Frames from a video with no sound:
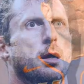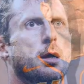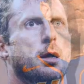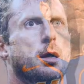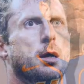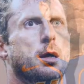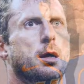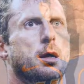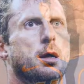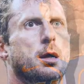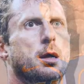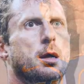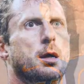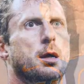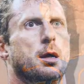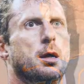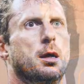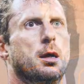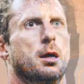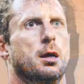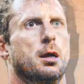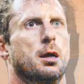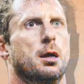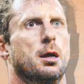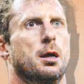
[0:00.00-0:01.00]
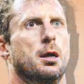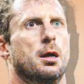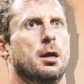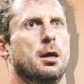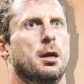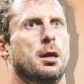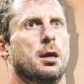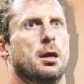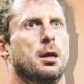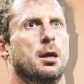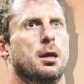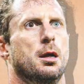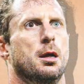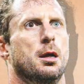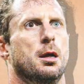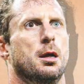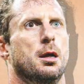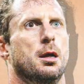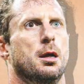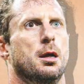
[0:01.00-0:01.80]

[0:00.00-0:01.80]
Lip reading: No one is speaking in this clip.